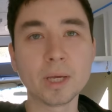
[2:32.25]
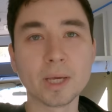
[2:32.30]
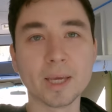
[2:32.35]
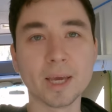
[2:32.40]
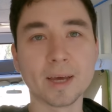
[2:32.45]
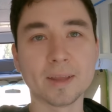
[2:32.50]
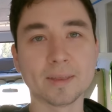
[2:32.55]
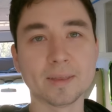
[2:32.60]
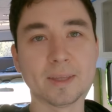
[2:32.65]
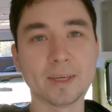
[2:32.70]

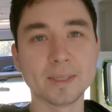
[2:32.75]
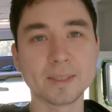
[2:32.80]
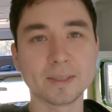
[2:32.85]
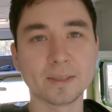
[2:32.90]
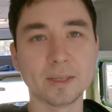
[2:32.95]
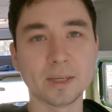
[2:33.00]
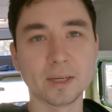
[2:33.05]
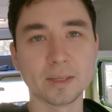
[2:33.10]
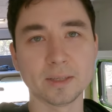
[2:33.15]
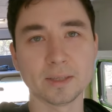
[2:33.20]
get this
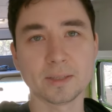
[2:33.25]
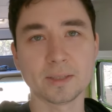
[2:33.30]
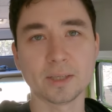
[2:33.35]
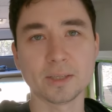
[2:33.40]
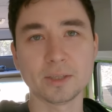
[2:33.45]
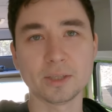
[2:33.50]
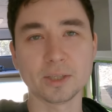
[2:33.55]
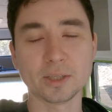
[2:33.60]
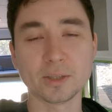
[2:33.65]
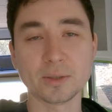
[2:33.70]
done
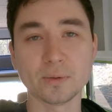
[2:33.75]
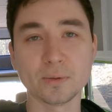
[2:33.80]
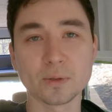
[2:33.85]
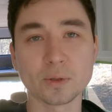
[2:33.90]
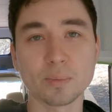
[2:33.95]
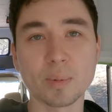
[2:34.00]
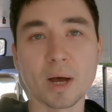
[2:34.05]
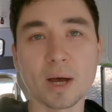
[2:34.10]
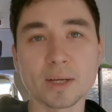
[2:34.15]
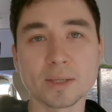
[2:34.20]
essentially as soon
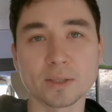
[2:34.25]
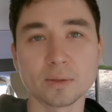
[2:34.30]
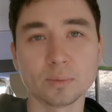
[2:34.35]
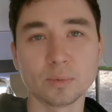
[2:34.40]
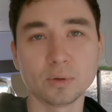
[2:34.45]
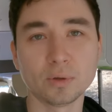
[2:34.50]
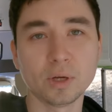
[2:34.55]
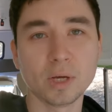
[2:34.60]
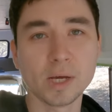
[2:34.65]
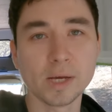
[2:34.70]
as
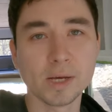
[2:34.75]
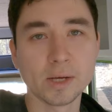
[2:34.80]
possible